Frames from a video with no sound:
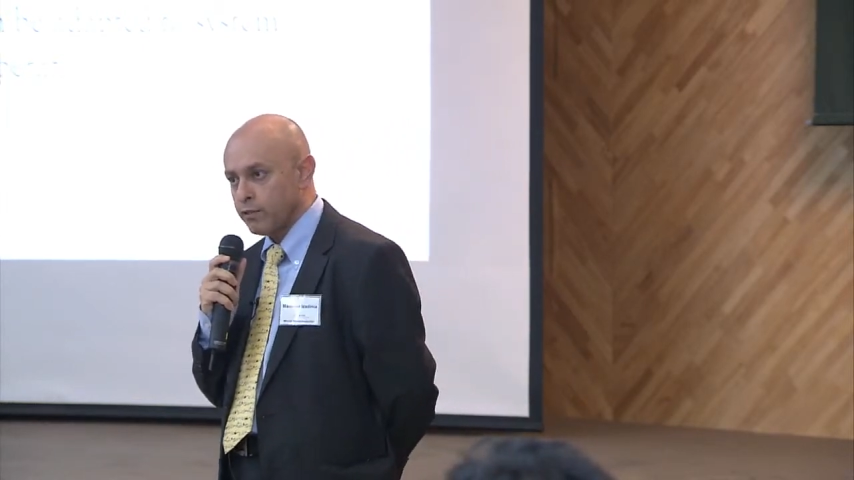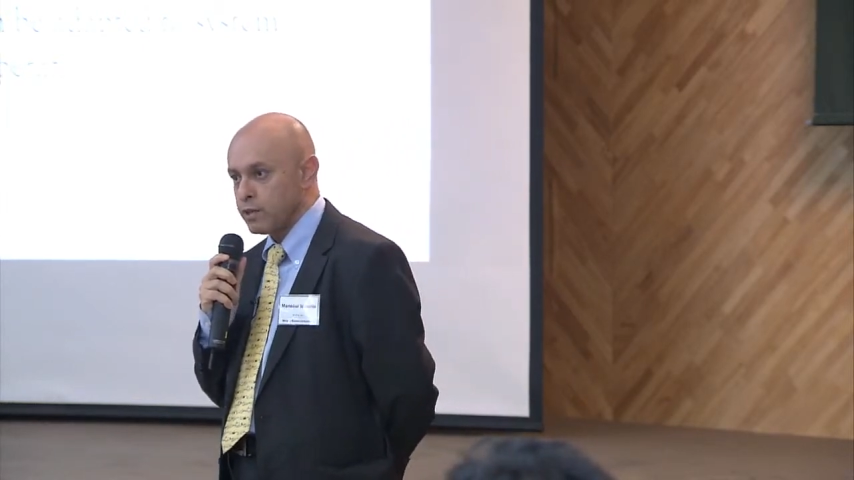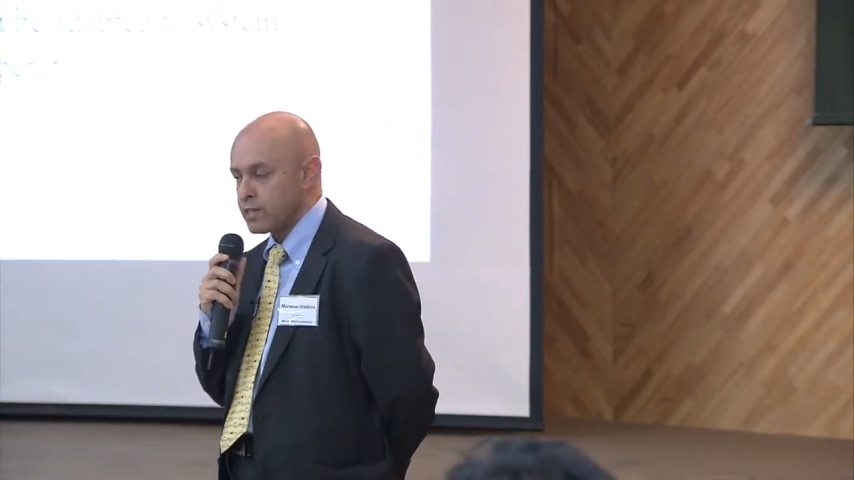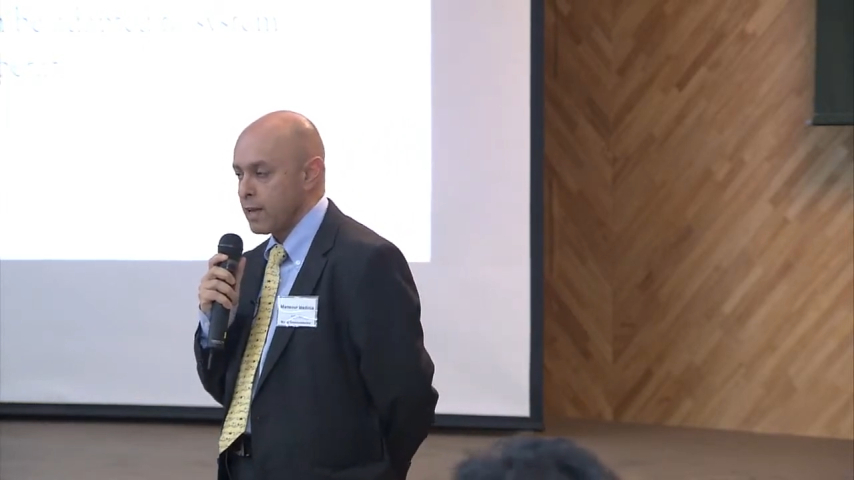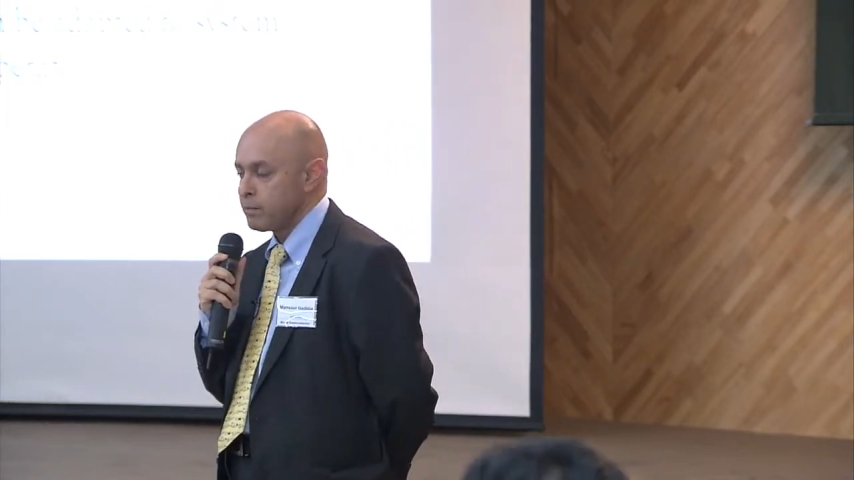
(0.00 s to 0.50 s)
for
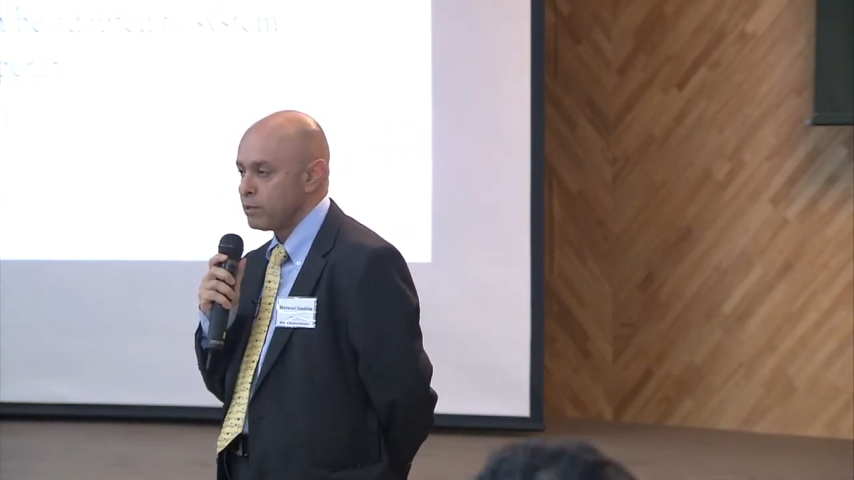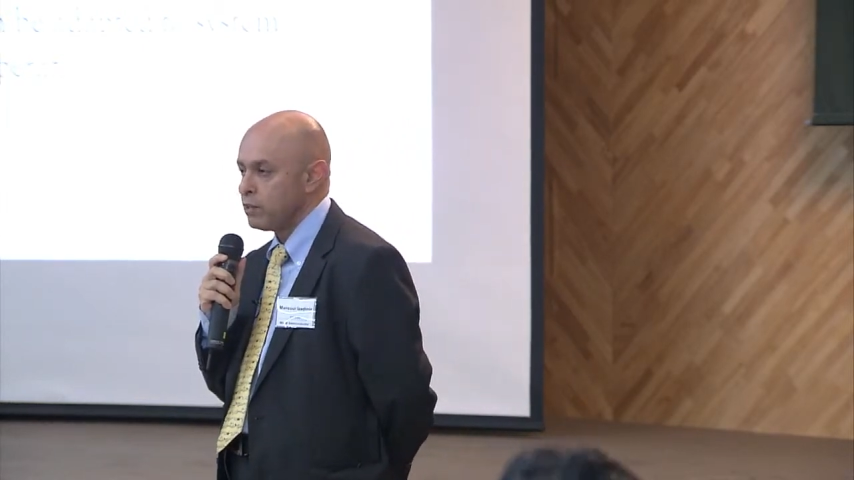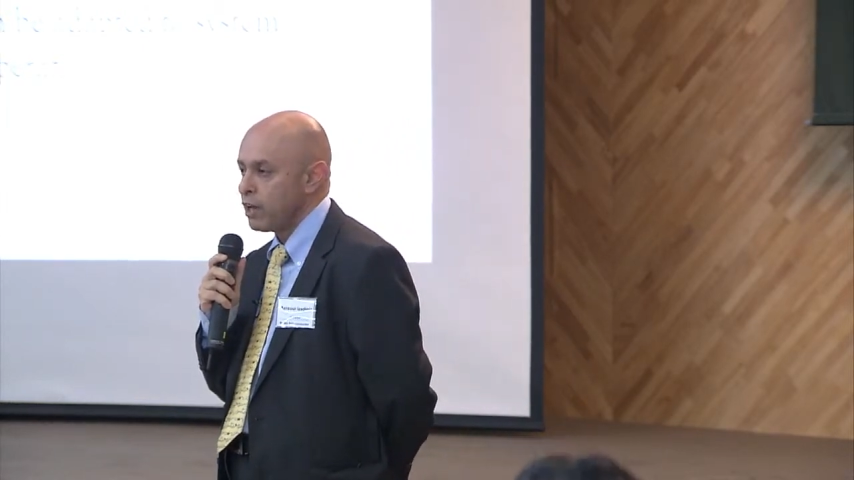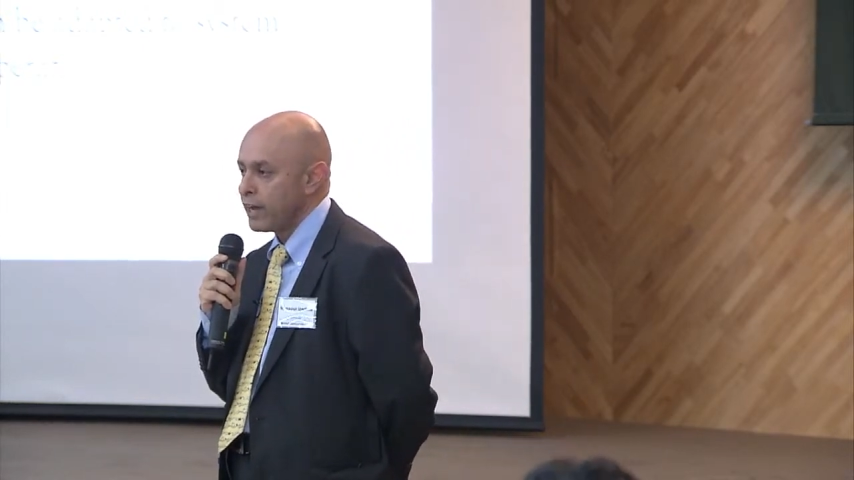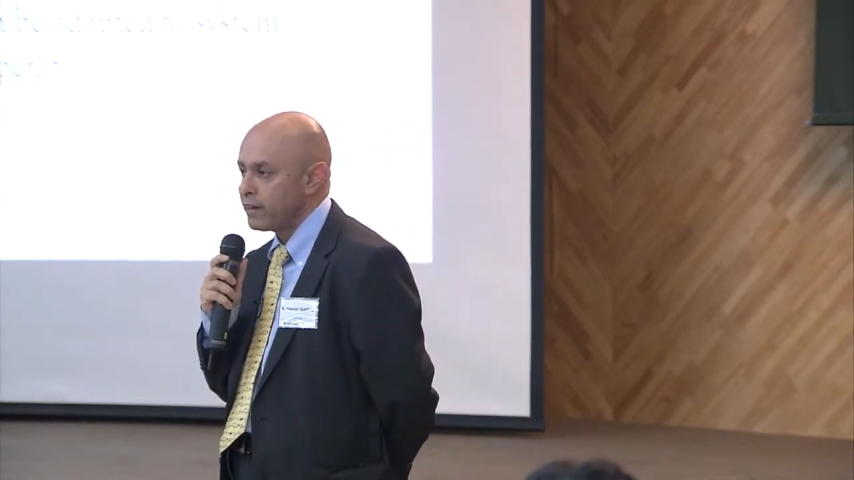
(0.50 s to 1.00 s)
example,
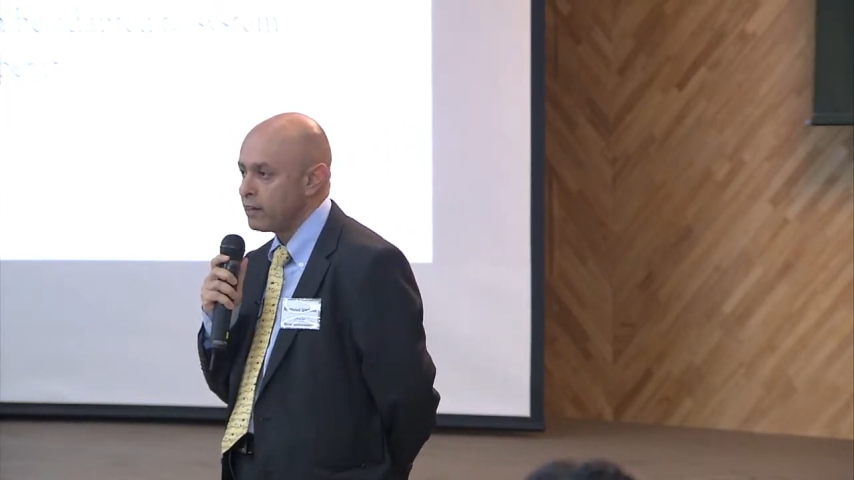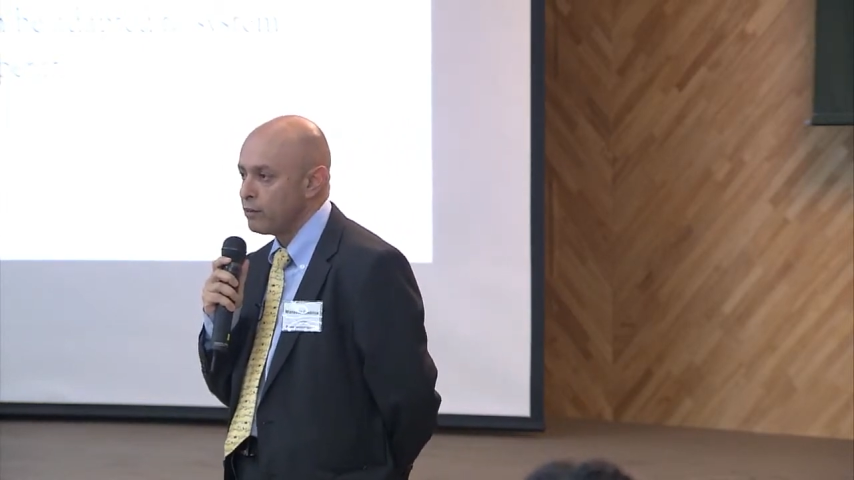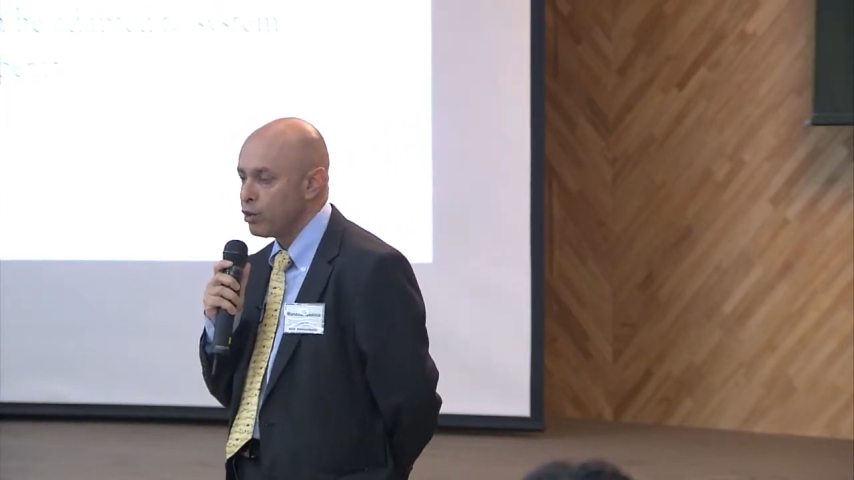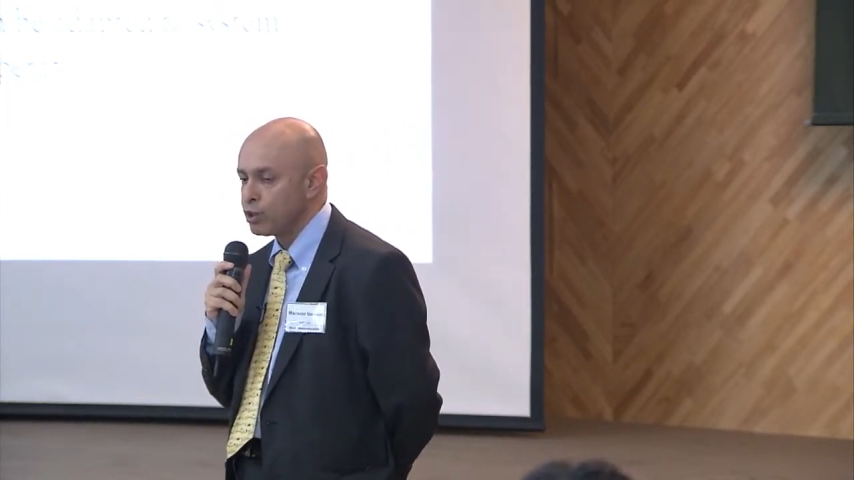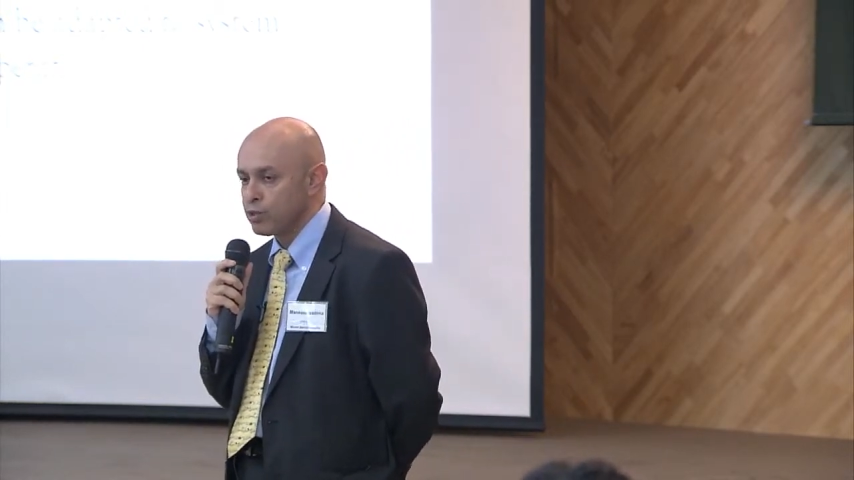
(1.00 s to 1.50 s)
line
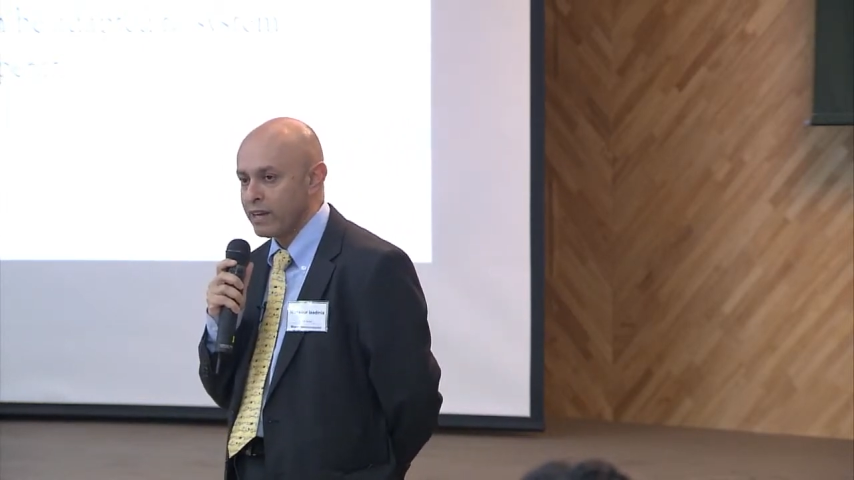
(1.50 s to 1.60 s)
and load